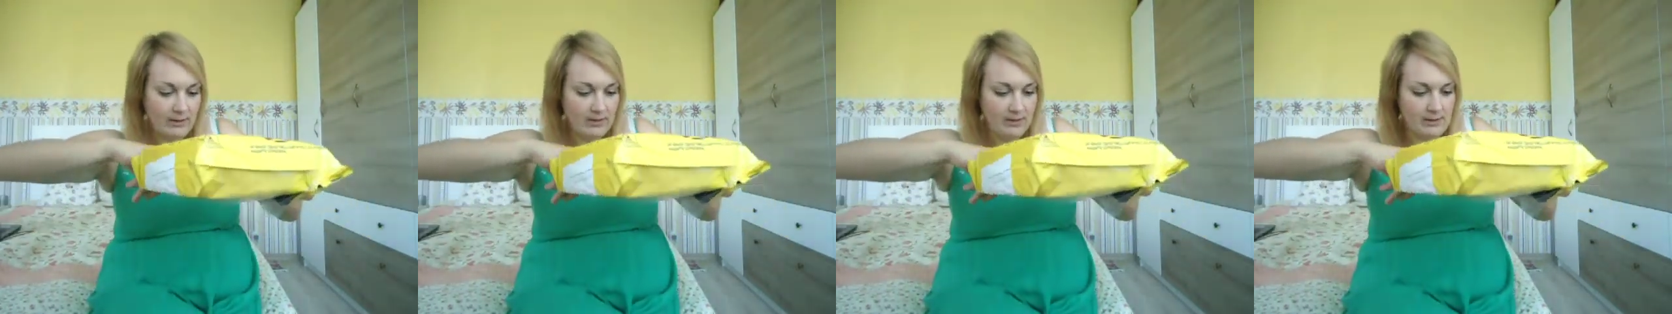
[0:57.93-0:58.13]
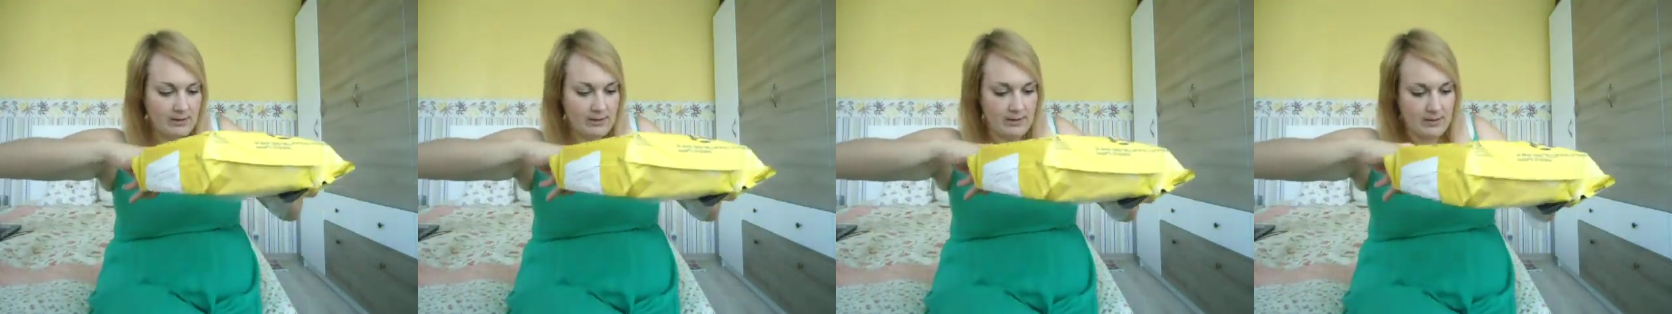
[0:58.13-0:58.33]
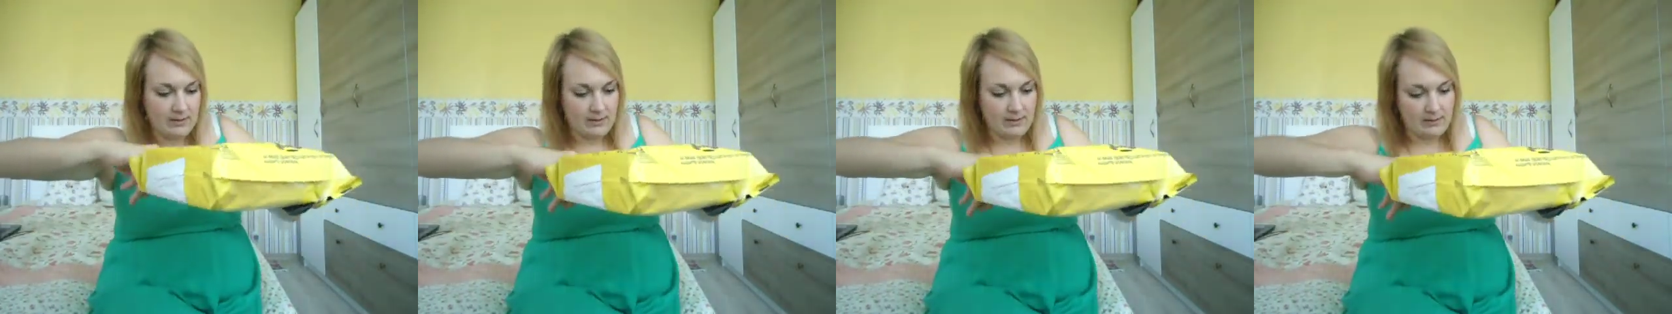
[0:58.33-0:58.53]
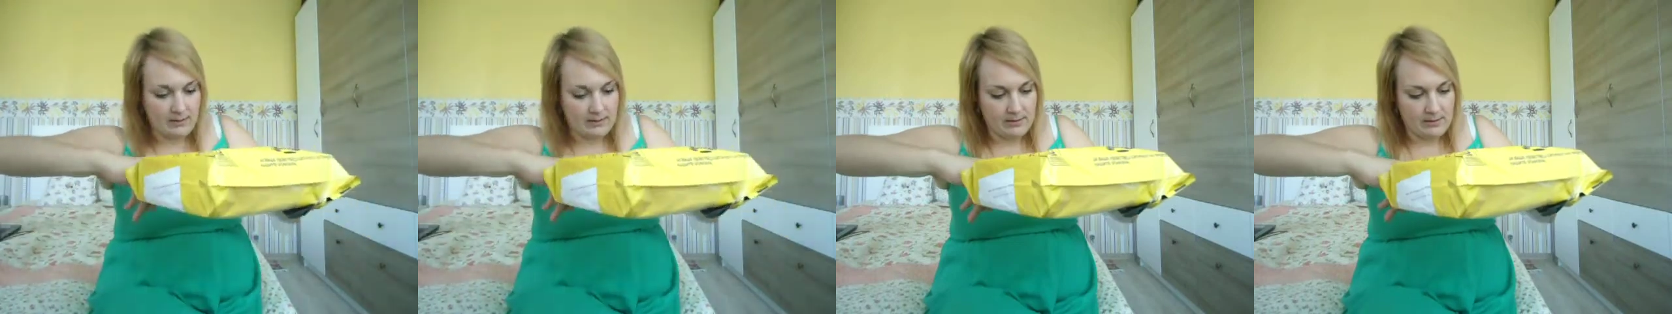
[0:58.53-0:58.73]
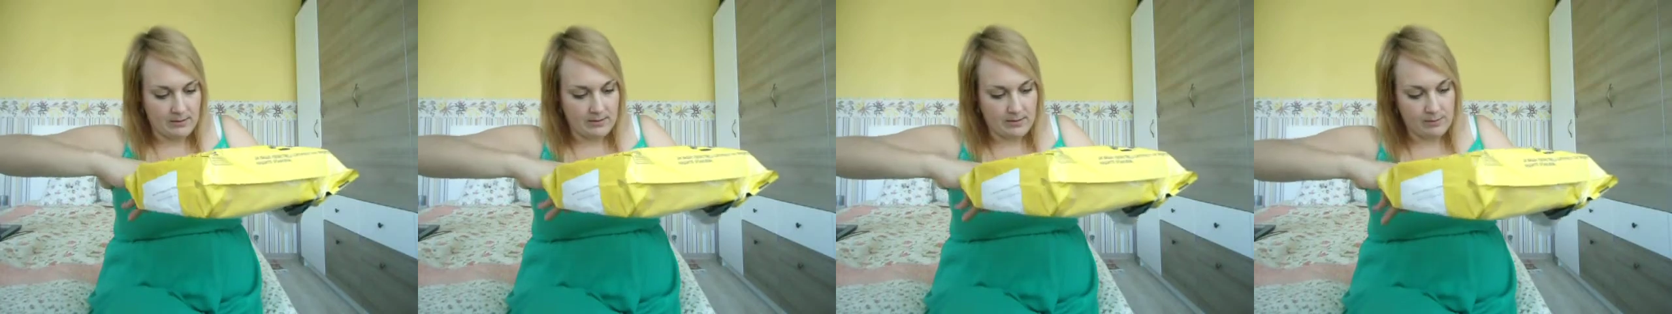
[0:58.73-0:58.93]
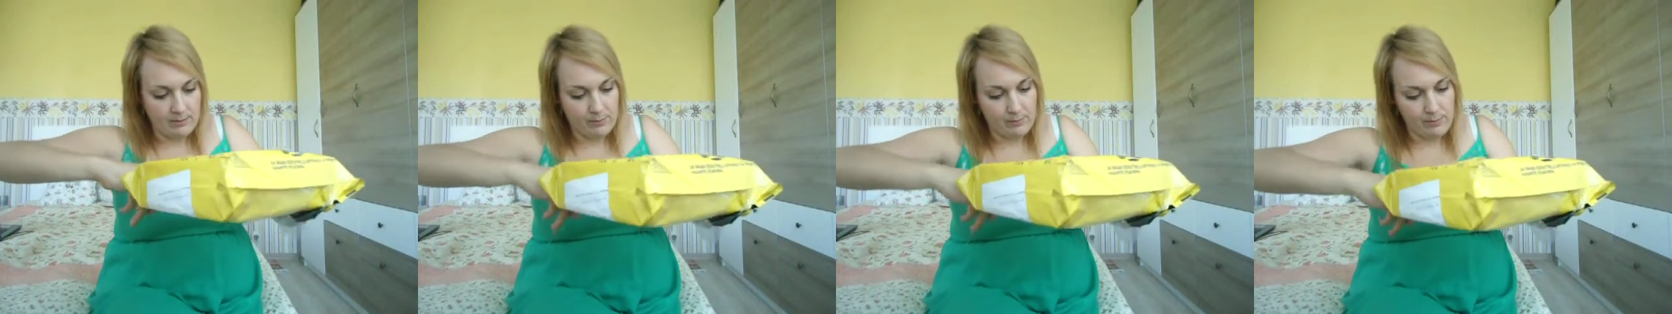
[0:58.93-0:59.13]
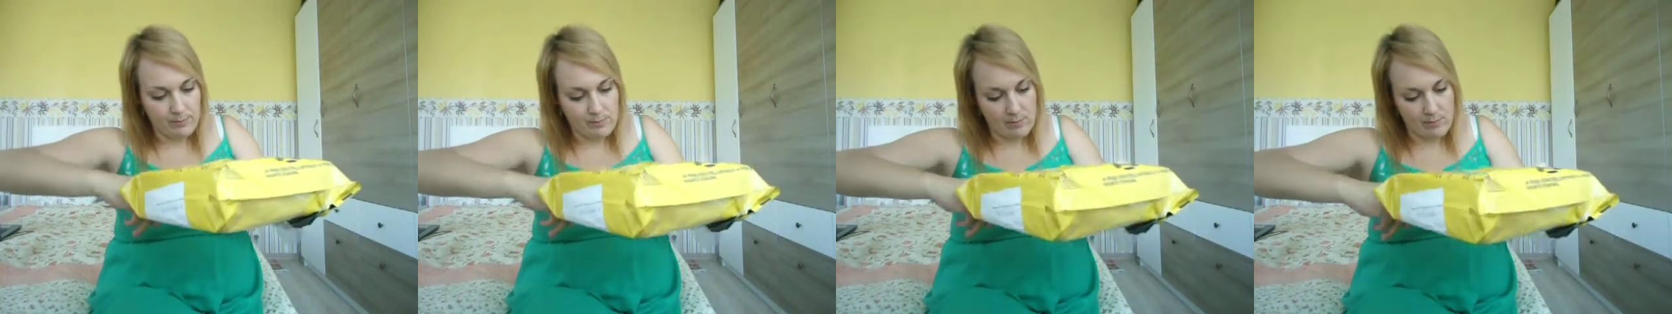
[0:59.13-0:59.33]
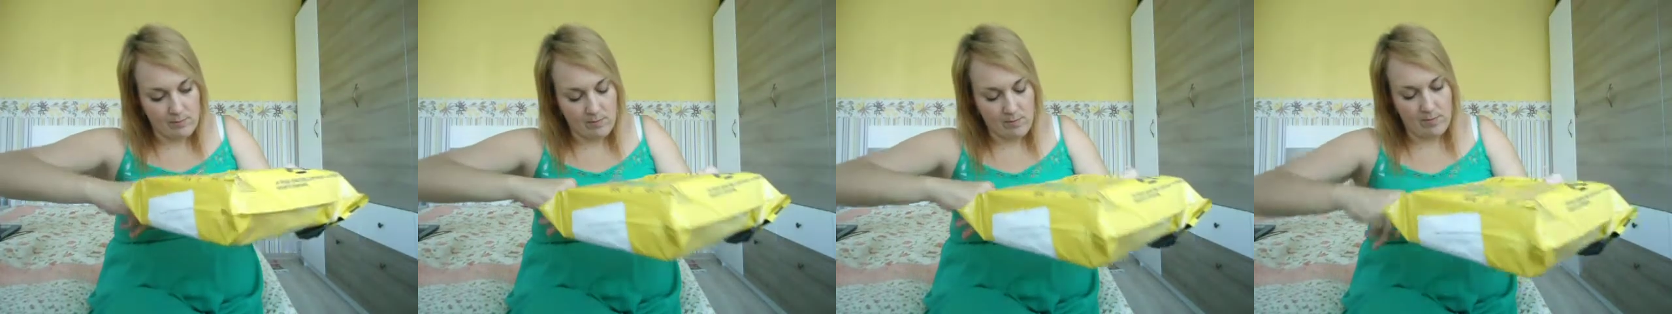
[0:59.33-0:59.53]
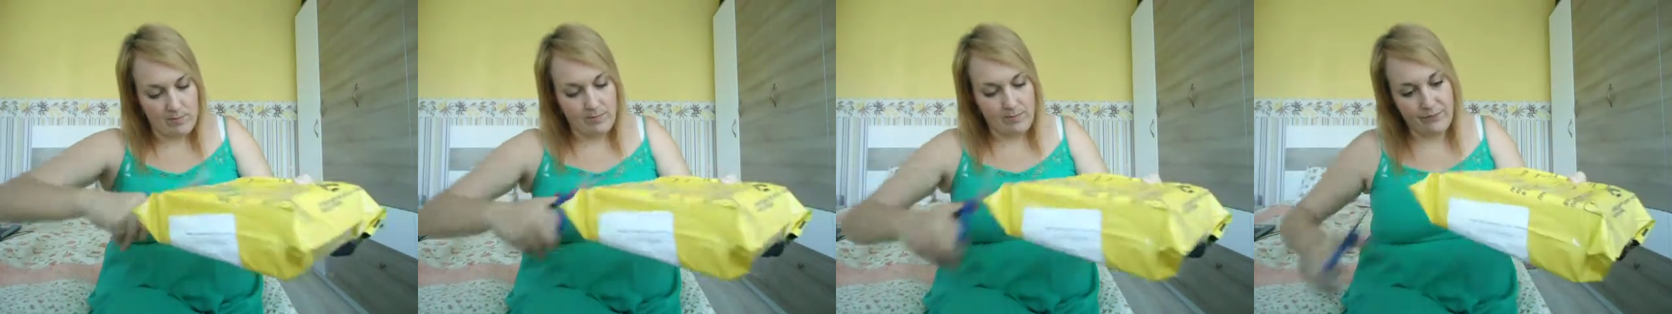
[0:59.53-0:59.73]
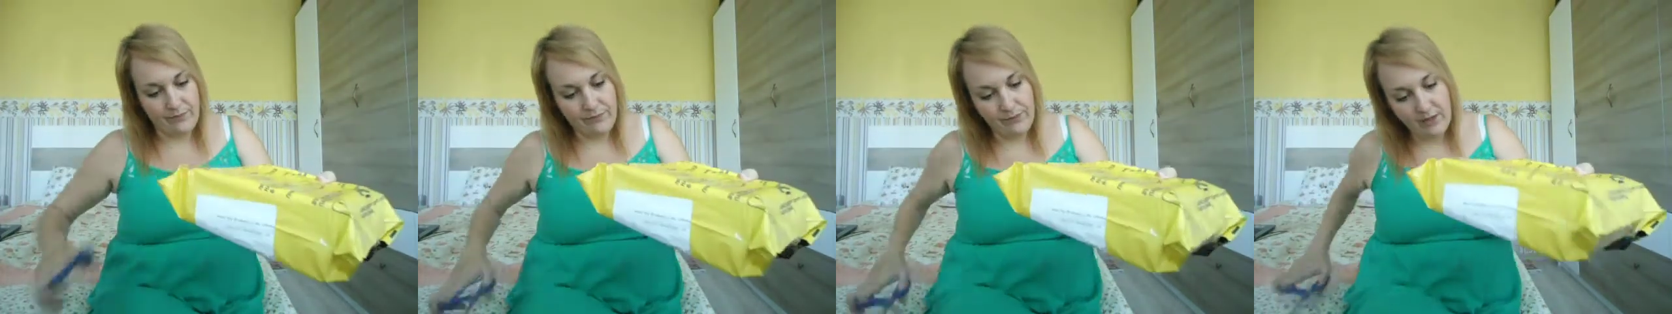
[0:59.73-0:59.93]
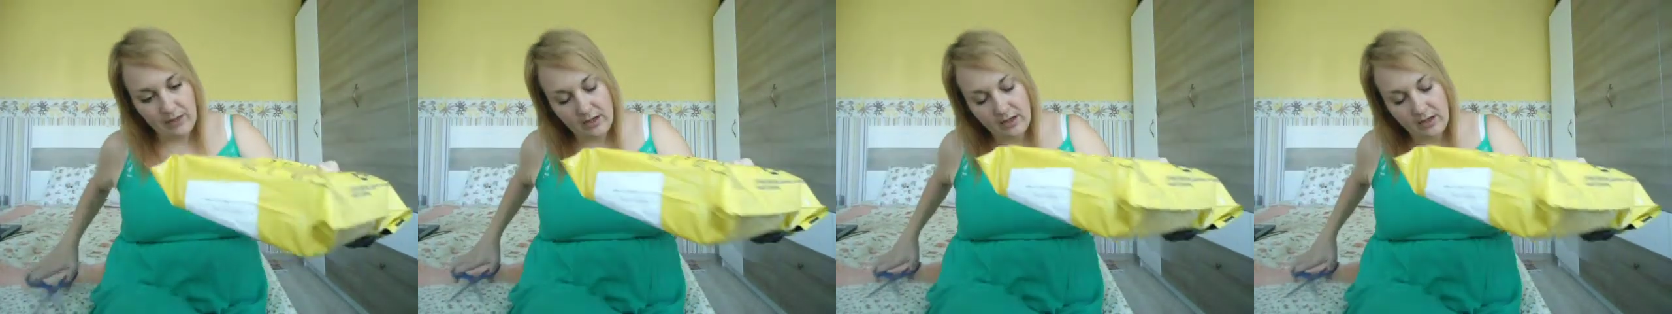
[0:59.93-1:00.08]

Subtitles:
(no one is talking)